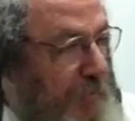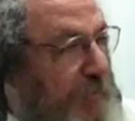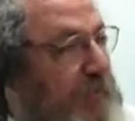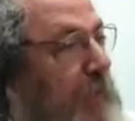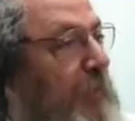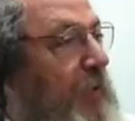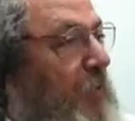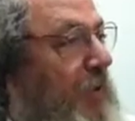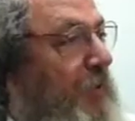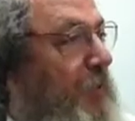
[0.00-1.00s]
When
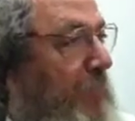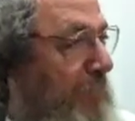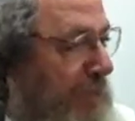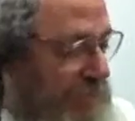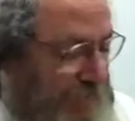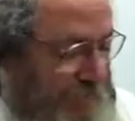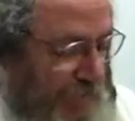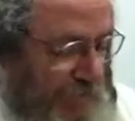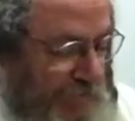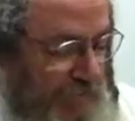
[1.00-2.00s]
somebody wants to embarrass his
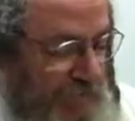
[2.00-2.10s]
friend,